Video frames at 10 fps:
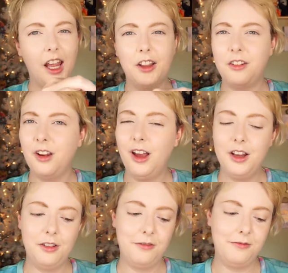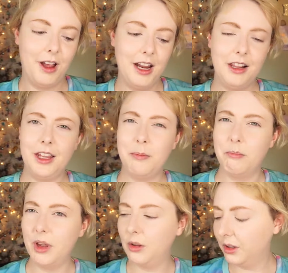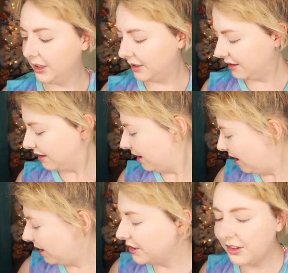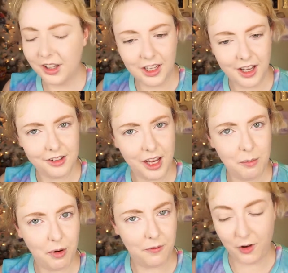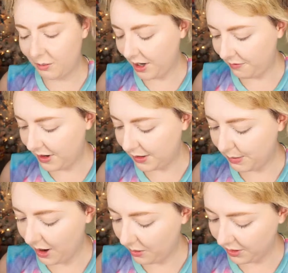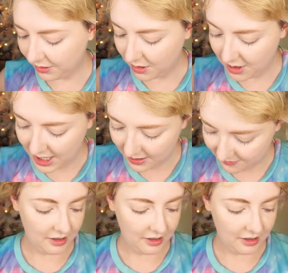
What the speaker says: It's not as finely milled, honestly, as I'd prefer my face powders to be.